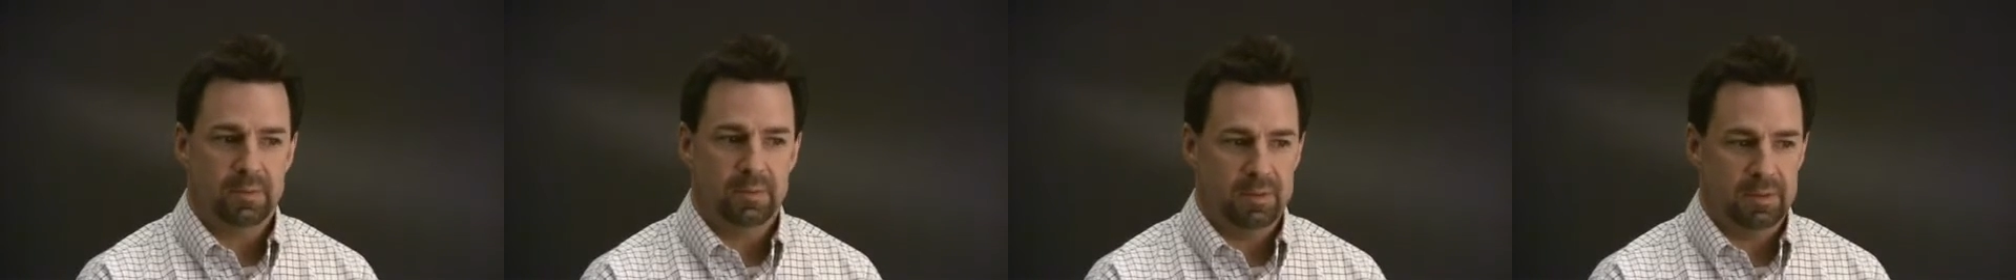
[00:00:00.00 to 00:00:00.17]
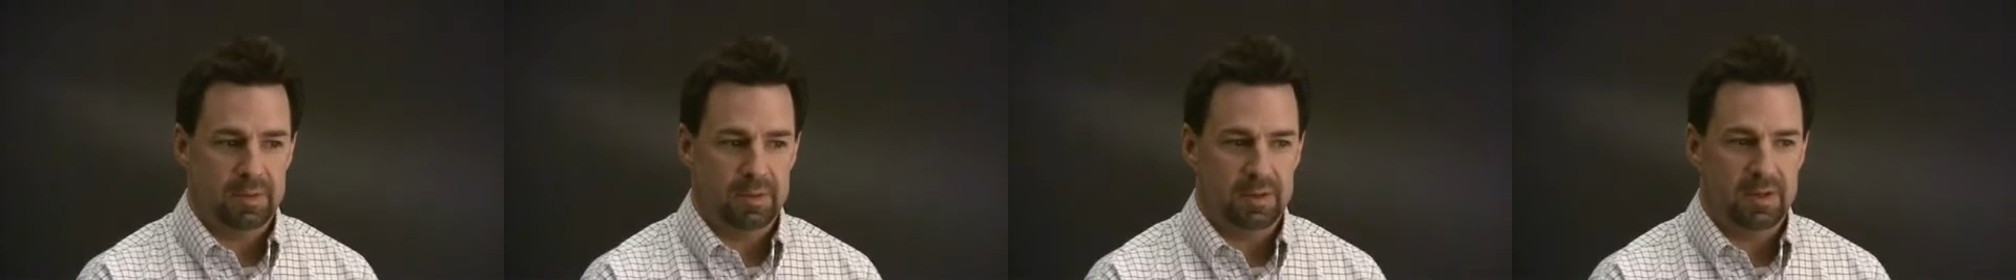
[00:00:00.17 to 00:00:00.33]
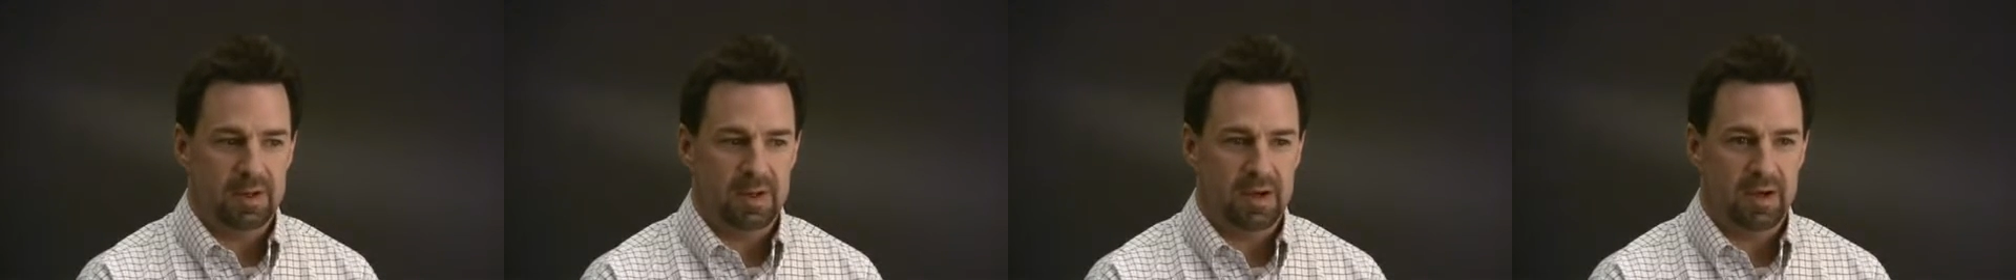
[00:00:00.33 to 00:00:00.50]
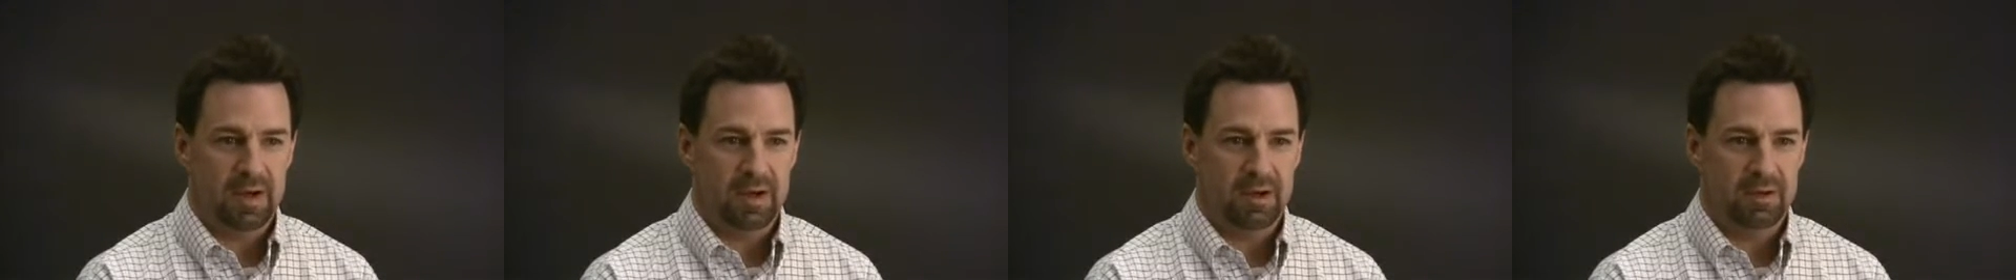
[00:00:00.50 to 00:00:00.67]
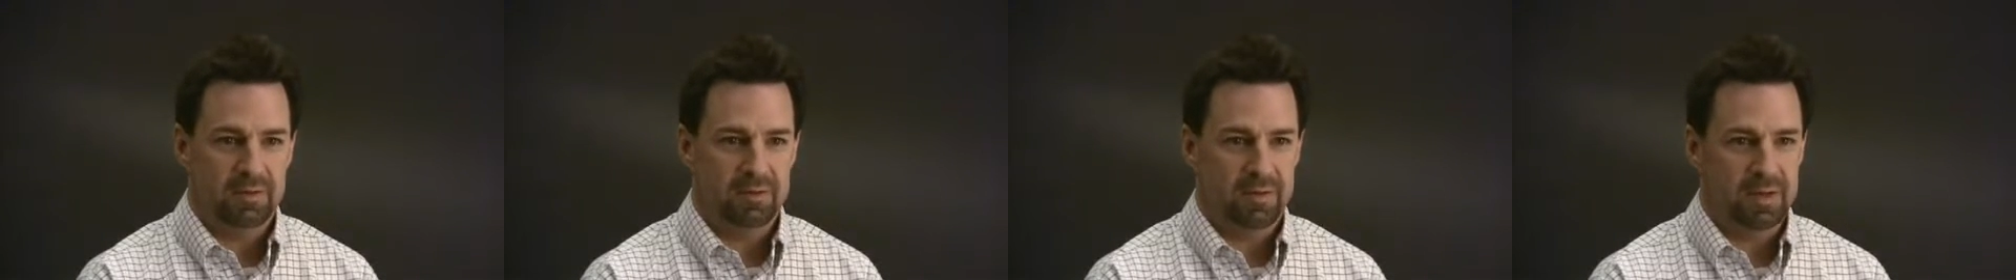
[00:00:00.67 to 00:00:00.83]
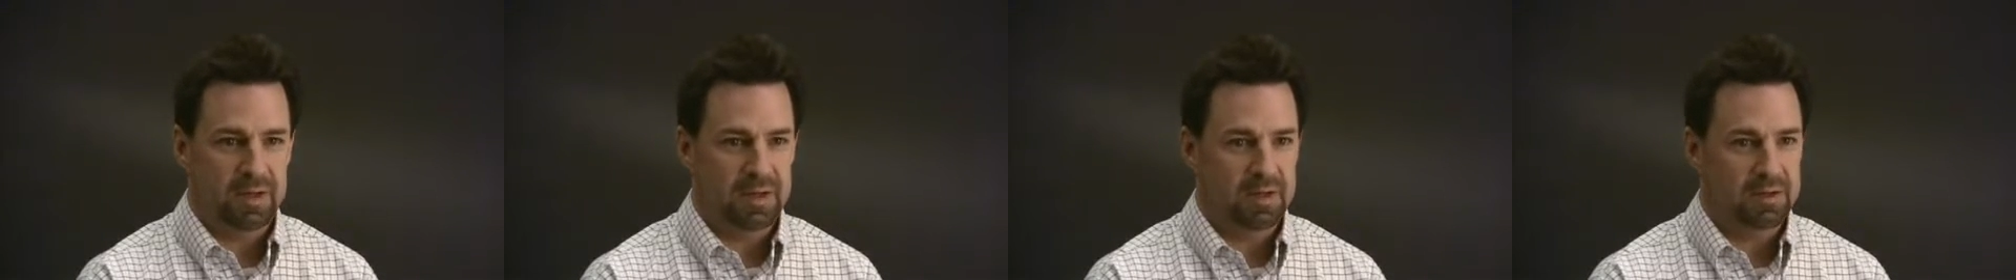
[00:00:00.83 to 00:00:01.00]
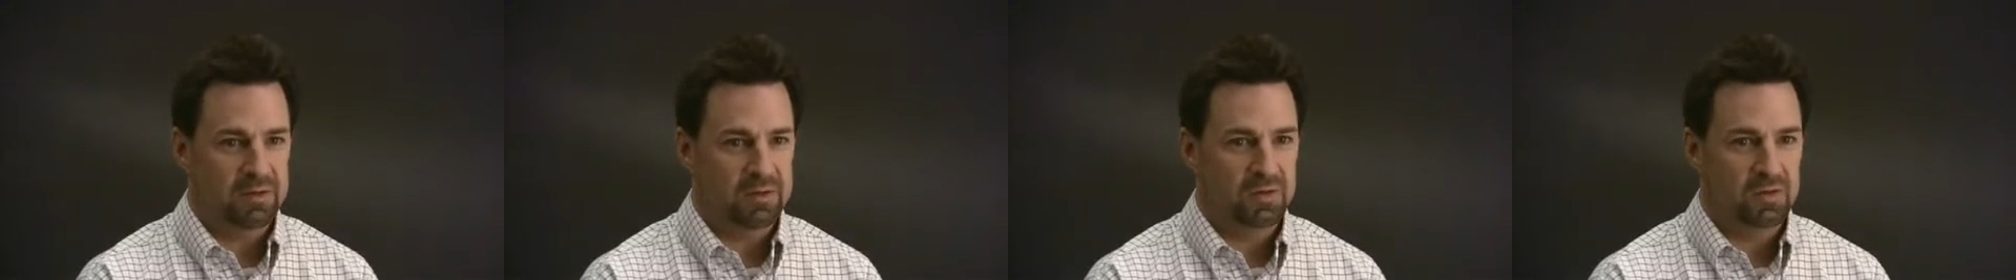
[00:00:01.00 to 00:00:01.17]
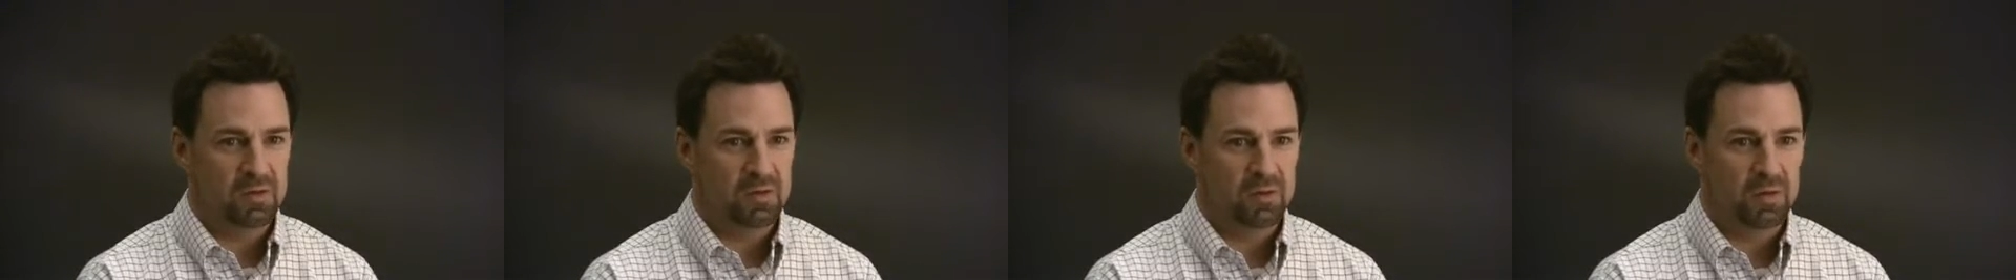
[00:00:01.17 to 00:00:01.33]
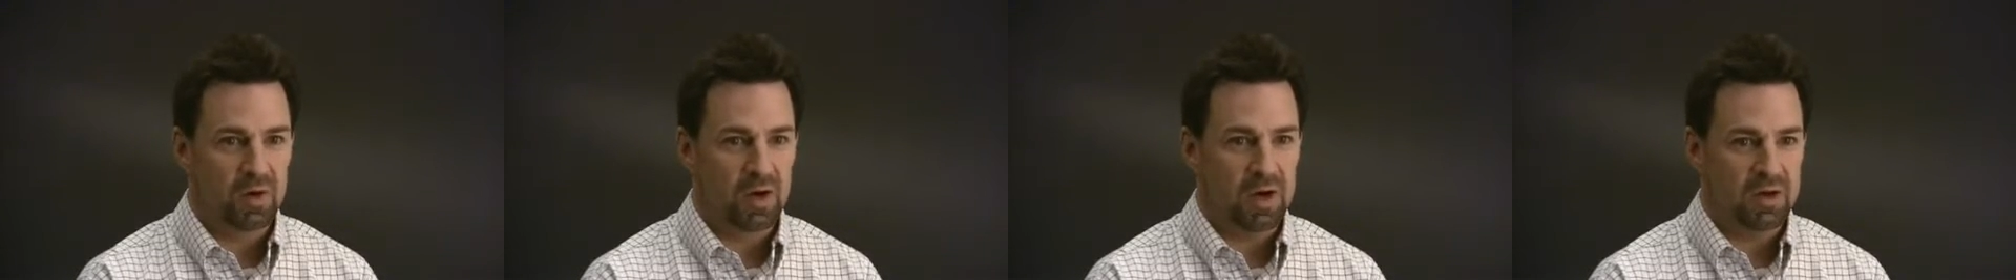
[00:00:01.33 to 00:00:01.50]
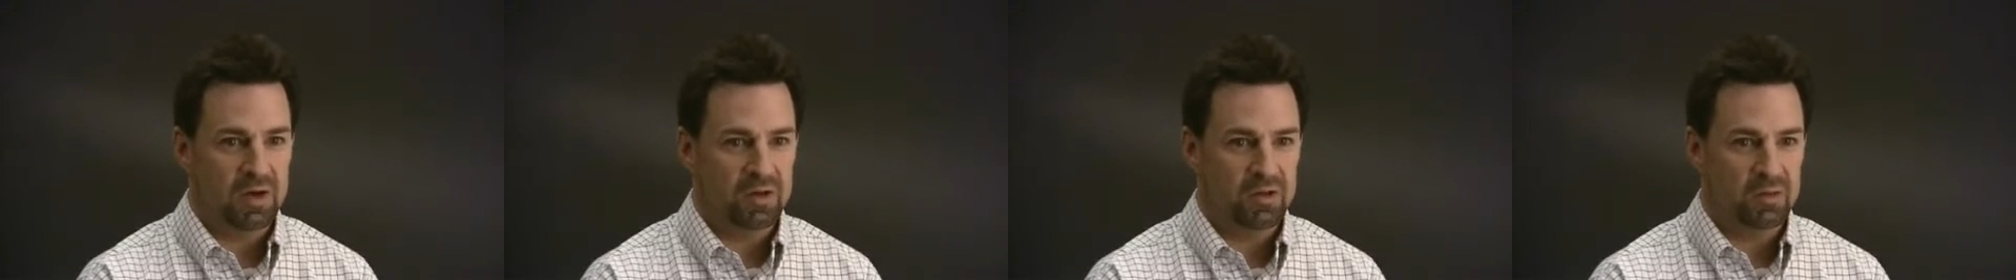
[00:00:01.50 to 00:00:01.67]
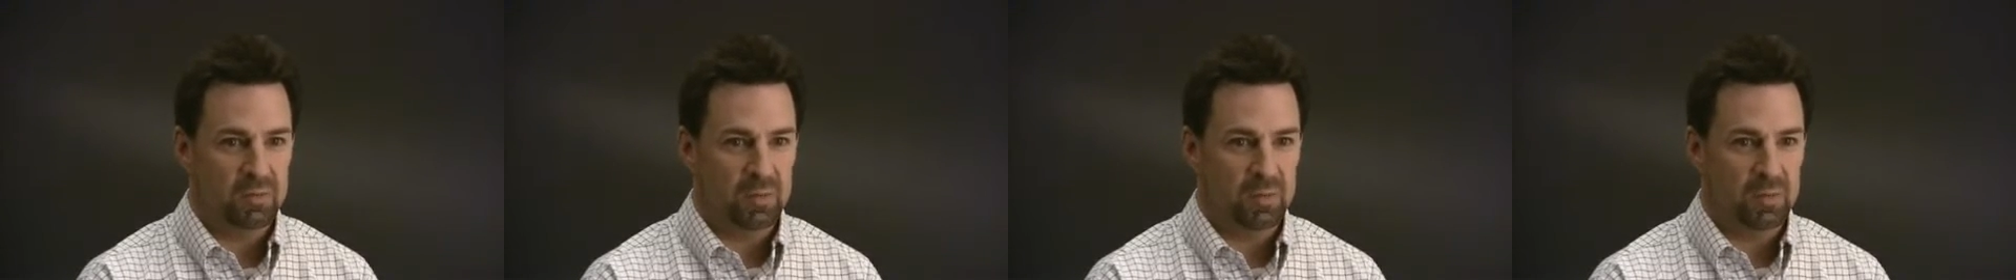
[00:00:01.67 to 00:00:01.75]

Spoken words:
Yeah, I had 2 high